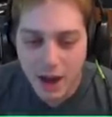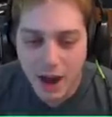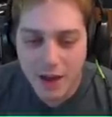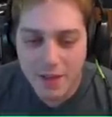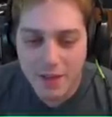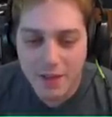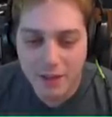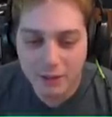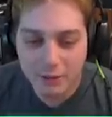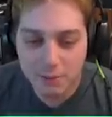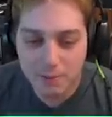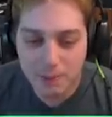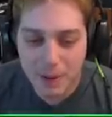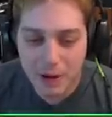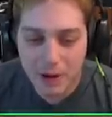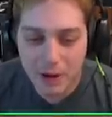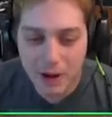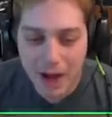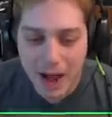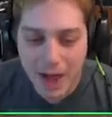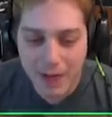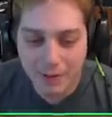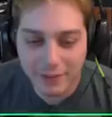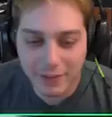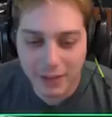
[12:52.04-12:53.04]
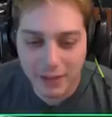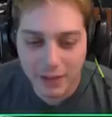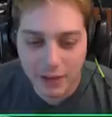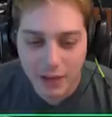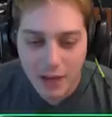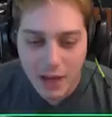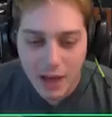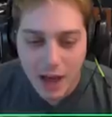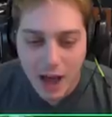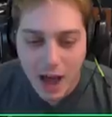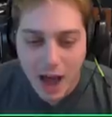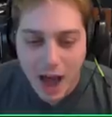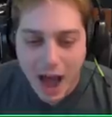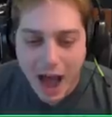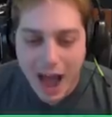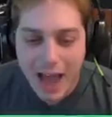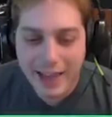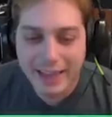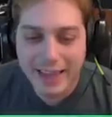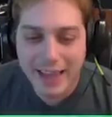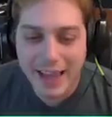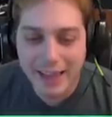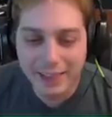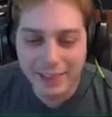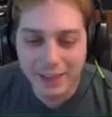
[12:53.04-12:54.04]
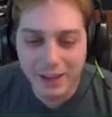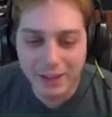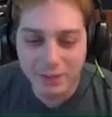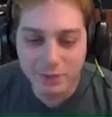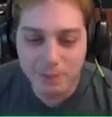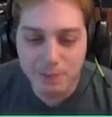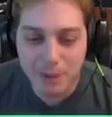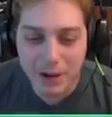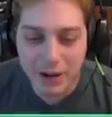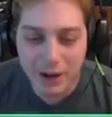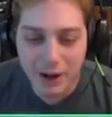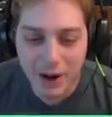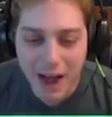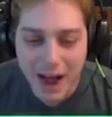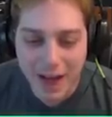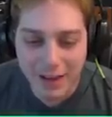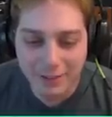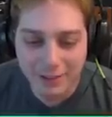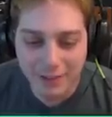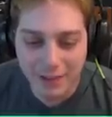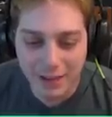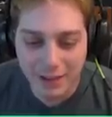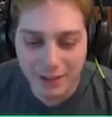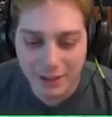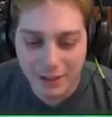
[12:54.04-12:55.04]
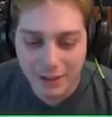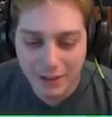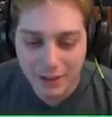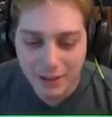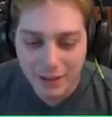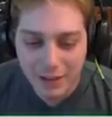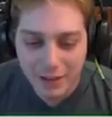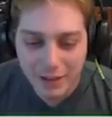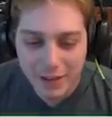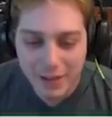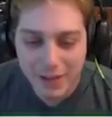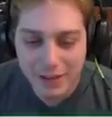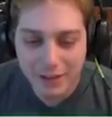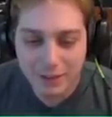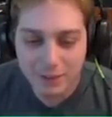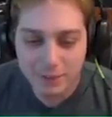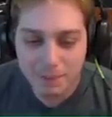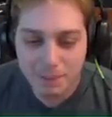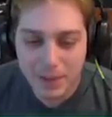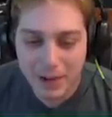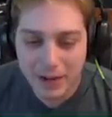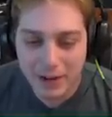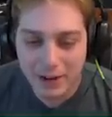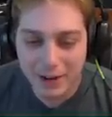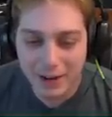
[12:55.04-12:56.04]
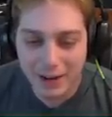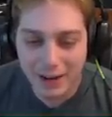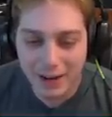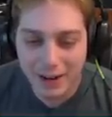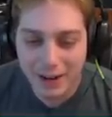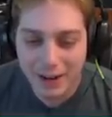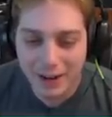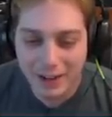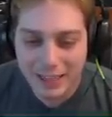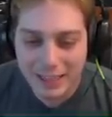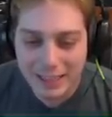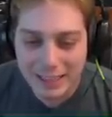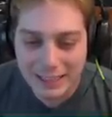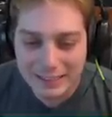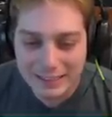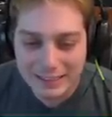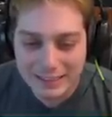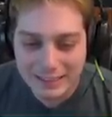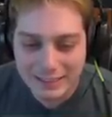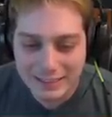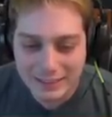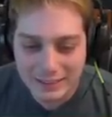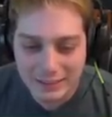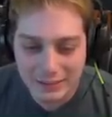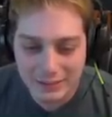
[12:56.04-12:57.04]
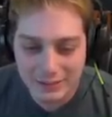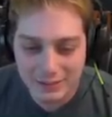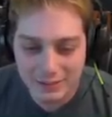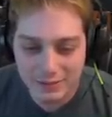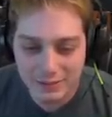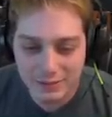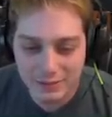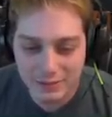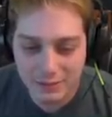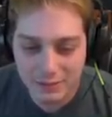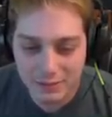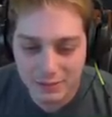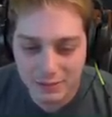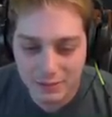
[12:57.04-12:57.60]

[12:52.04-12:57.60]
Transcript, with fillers: Oh, there's spitter acid. On the tank. I can't see spitter acid. It's spitter. Oh, God. All right, okay.